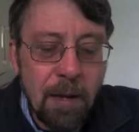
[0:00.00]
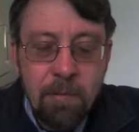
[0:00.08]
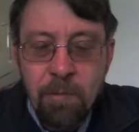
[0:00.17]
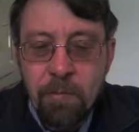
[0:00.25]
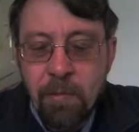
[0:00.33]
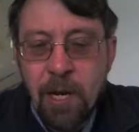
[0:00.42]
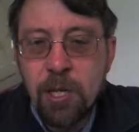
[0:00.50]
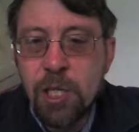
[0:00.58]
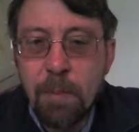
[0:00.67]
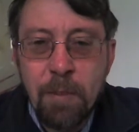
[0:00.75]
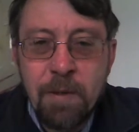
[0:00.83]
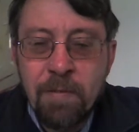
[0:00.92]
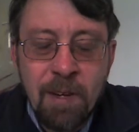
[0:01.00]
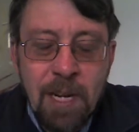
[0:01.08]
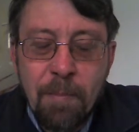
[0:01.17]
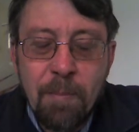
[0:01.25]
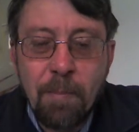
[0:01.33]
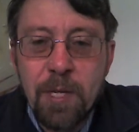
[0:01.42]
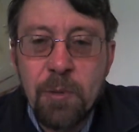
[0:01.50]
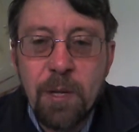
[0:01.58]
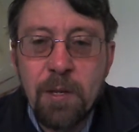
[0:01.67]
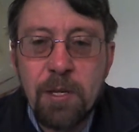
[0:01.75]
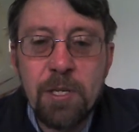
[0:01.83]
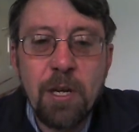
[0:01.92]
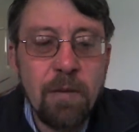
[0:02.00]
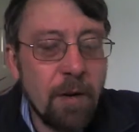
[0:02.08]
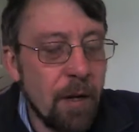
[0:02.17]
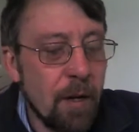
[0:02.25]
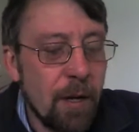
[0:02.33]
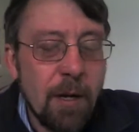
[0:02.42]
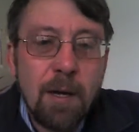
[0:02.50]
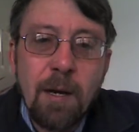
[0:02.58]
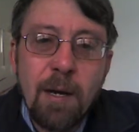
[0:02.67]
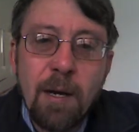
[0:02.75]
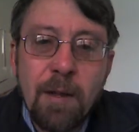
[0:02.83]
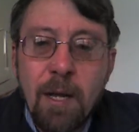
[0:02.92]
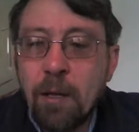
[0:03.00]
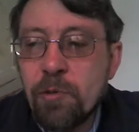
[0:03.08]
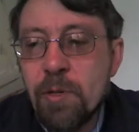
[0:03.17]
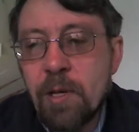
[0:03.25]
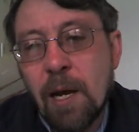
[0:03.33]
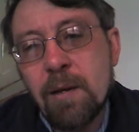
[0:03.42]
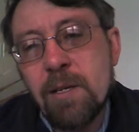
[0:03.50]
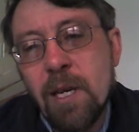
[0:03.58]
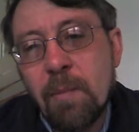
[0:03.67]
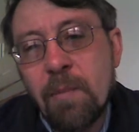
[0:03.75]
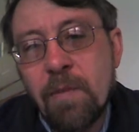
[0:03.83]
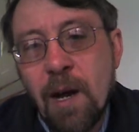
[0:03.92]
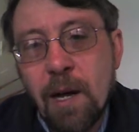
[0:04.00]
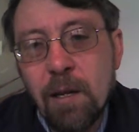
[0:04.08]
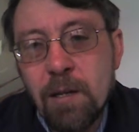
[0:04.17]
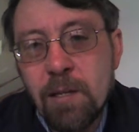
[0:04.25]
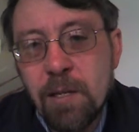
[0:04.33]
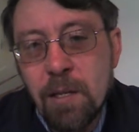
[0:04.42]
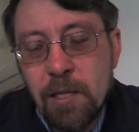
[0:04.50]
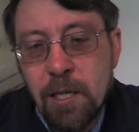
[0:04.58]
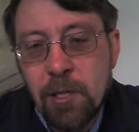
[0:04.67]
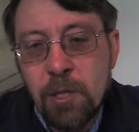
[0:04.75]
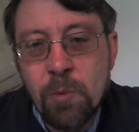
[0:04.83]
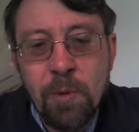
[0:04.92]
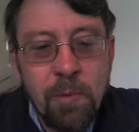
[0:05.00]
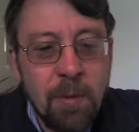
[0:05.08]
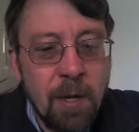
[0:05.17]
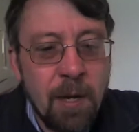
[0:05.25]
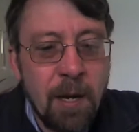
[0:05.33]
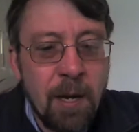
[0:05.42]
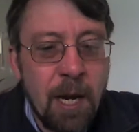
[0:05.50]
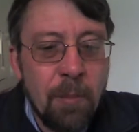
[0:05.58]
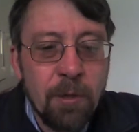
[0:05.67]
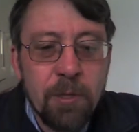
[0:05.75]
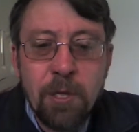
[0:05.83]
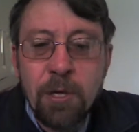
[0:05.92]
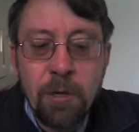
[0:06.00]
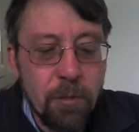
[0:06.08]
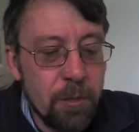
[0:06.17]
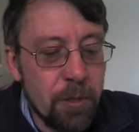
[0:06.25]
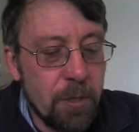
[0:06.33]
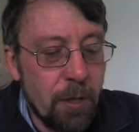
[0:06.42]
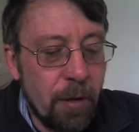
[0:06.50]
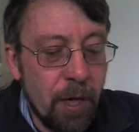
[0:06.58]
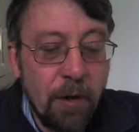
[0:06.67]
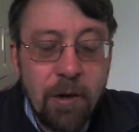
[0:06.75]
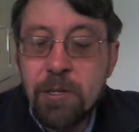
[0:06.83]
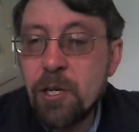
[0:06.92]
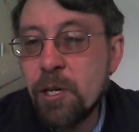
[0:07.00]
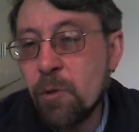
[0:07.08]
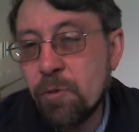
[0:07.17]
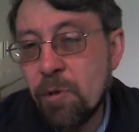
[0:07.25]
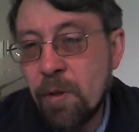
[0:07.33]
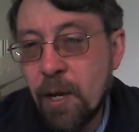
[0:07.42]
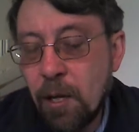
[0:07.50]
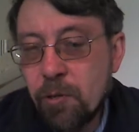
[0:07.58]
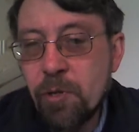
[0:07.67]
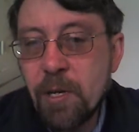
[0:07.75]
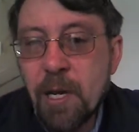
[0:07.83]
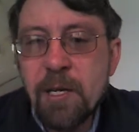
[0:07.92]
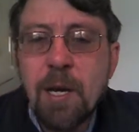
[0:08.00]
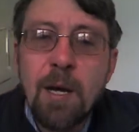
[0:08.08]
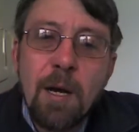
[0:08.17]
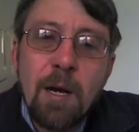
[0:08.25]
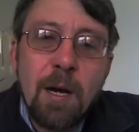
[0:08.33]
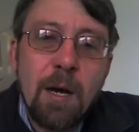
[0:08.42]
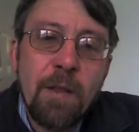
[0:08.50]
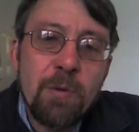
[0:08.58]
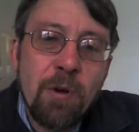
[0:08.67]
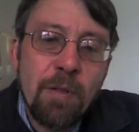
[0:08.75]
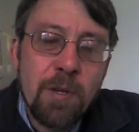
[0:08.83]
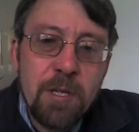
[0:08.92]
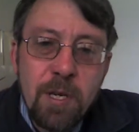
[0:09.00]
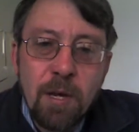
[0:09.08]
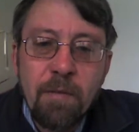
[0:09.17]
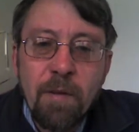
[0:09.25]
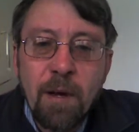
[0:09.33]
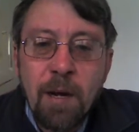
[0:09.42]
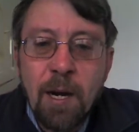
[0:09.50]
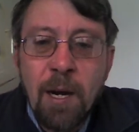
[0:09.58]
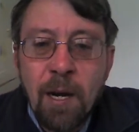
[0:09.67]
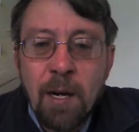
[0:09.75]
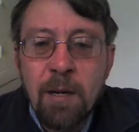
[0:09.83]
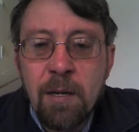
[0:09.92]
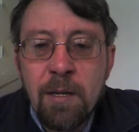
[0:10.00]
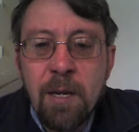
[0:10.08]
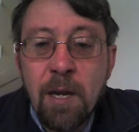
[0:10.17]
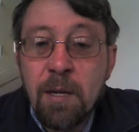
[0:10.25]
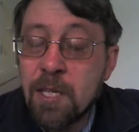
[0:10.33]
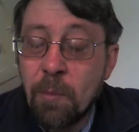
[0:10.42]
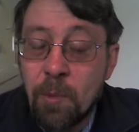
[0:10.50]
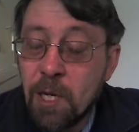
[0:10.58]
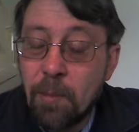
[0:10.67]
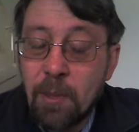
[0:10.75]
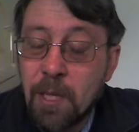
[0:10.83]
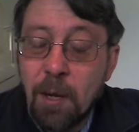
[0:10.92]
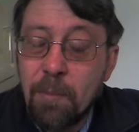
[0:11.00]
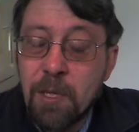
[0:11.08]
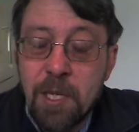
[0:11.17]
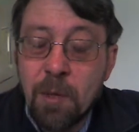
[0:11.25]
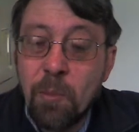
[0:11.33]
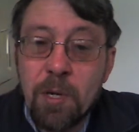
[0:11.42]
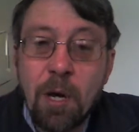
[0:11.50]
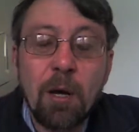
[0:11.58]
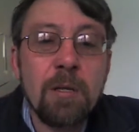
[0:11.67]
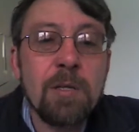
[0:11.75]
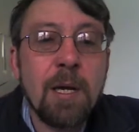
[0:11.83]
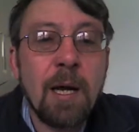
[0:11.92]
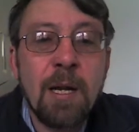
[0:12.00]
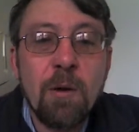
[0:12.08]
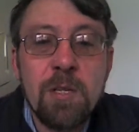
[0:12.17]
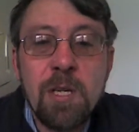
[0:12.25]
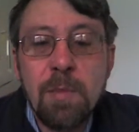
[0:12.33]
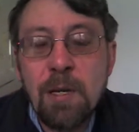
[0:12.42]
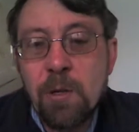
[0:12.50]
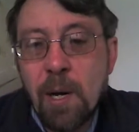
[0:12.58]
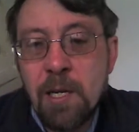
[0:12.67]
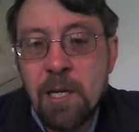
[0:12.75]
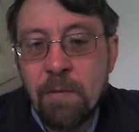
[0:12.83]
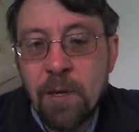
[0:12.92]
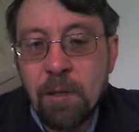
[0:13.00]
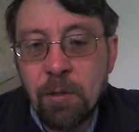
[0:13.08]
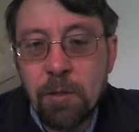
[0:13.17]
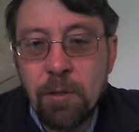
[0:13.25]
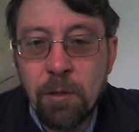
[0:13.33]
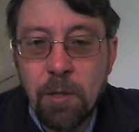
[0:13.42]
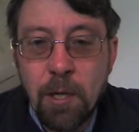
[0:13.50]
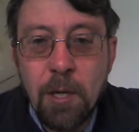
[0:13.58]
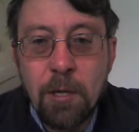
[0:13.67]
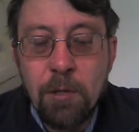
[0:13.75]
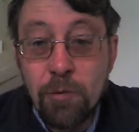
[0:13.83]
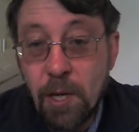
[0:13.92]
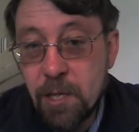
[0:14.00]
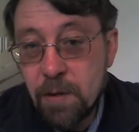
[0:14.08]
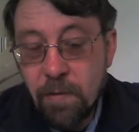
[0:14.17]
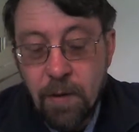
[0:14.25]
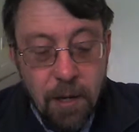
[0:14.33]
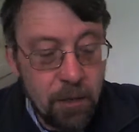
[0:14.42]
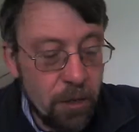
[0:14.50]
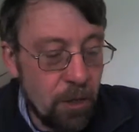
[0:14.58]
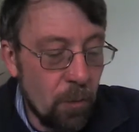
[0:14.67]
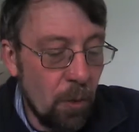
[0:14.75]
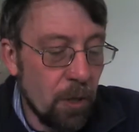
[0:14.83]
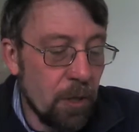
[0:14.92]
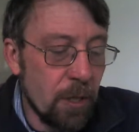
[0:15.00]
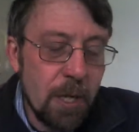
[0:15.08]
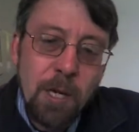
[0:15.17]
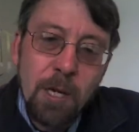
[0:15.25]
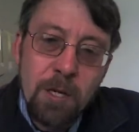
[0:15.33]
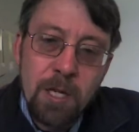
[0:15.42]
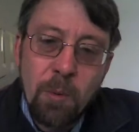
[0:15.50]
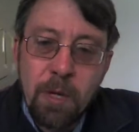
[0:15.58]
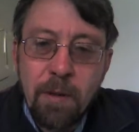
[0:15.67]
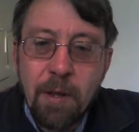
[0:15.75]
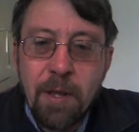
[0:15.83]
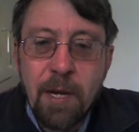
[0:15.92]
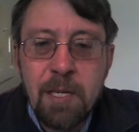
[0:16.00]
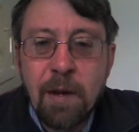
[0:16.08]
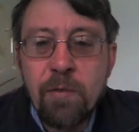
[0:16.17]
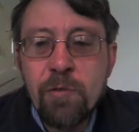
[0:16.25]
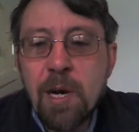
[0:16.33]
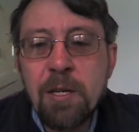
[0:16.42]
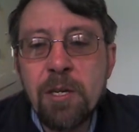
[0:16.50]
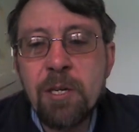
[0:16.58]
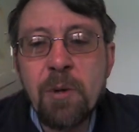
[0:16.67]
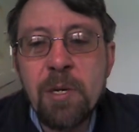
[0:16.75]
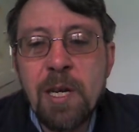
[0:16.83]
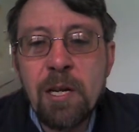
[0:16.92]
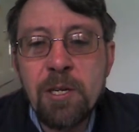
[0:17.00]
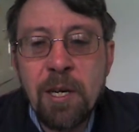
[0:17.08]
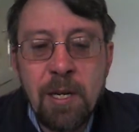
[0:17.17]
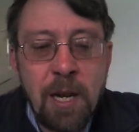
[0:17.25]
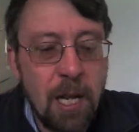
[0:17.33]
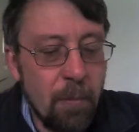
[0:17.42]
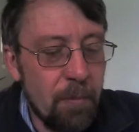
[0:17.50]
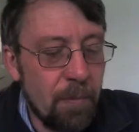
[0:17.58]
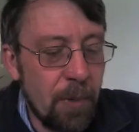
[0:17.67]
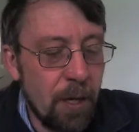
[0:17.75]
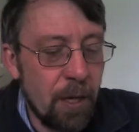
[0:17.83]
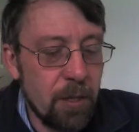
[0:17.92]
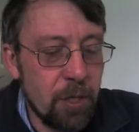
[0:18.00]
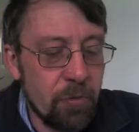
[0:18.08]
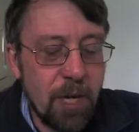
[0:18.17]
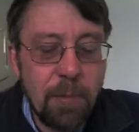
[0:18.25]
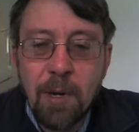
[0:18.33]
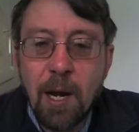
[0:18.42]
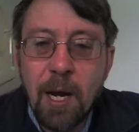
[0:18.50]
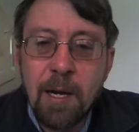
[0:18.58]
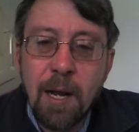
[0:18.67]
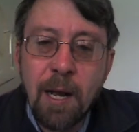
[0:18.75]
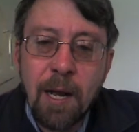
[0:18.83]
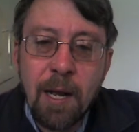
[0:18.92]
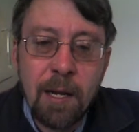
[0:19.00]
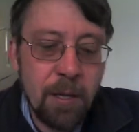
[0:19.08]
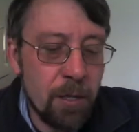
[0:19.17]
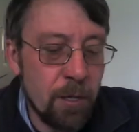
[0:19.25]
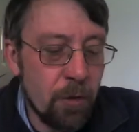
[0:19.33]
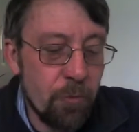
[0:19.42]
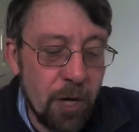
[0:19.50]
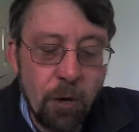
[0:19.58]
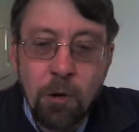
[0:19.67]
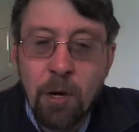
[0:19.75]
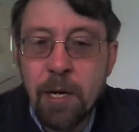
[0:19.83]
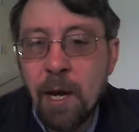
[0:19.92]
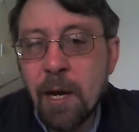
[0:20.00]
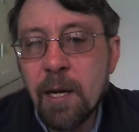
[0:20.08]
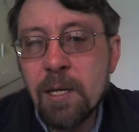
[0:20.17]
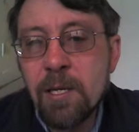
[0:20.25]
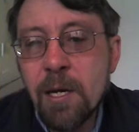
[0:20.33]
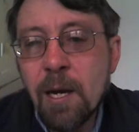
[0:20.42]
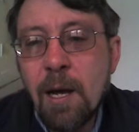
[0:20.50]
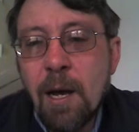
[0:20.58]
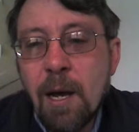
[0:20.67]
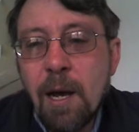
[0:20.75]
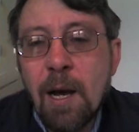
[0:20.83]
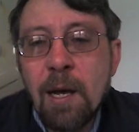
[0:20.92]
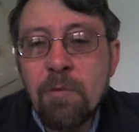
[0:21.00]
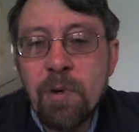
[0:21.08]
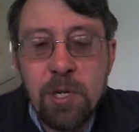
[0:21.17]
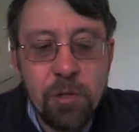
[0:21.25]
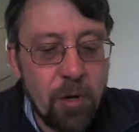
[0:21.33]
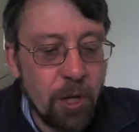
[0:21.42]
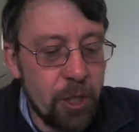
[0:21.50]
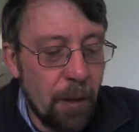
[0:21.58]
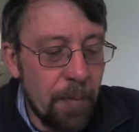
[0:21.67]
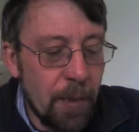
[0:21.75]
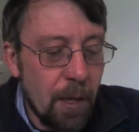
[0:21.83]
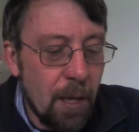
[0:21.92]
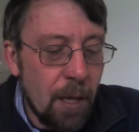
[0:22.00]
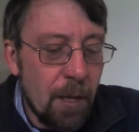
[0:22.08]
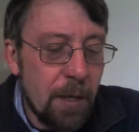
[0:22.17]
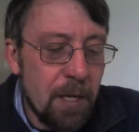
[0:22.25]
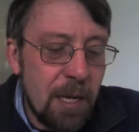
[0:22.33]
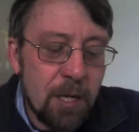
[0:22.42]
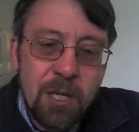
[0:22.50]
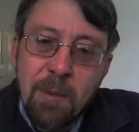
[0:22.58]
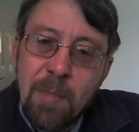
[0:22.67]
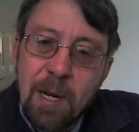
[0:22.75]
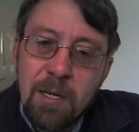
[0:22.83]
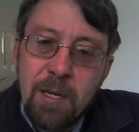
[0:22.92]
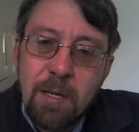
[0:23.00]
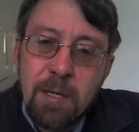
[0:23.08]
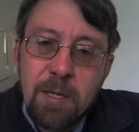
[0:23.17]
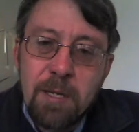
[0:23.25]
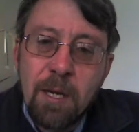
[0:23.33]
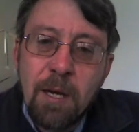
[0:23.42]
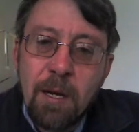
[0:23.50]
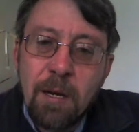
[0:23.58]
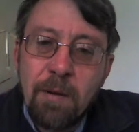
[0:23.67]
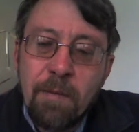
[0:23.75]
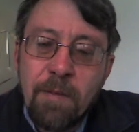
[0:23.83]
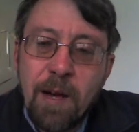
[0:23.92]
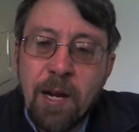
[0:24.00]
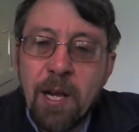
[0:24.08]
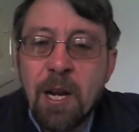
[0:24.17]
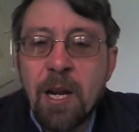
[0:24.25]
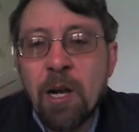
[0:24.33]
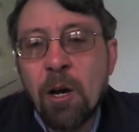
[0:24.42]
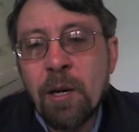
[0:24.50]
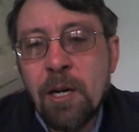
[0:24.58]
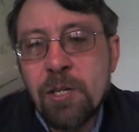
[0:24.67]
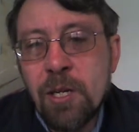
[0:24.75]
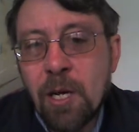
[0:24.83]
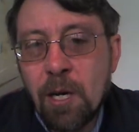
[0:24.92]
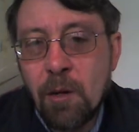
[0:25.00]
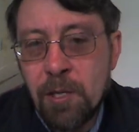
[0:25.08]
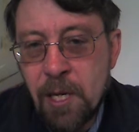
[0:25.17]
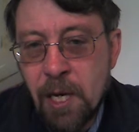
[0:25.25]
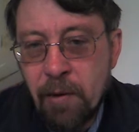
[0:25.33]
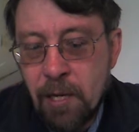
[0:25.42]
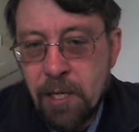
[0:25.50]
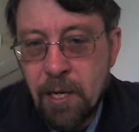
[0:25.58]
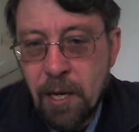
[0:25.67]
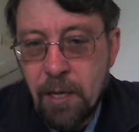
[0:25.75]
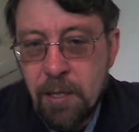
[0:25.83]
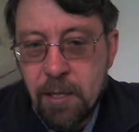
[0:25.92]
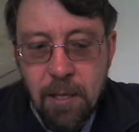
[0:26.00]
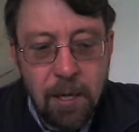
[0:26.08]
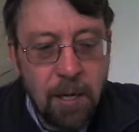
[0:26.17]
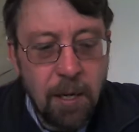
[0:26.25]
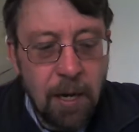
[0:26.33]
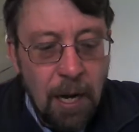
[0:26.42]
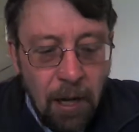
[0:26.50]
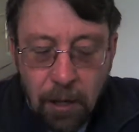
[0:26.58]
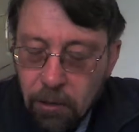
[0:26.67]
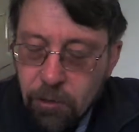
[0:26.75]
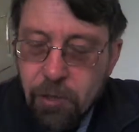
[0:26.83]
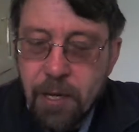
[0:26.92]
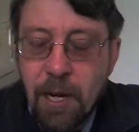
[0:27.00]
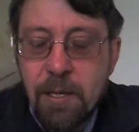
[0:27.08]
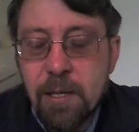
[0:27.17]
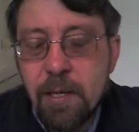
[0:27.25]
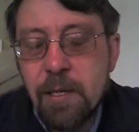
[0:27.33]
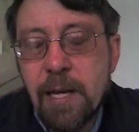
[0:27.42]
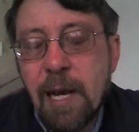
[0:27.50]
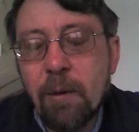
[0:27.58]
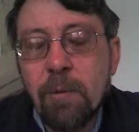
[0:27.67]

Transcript: Relationships, for example, between the server and the Ultranet. Some files that teachers were able to use, or encouraged to use, were on the Ultranet, others were on the server, and some were doubled up and some were not, and it was sometimes quite difficult to trace the files that you wanted. So one of the things I've tried to do is actually help streamline and reorganize and restructure. This actually meant that fairly early on actually closing our Ultranet down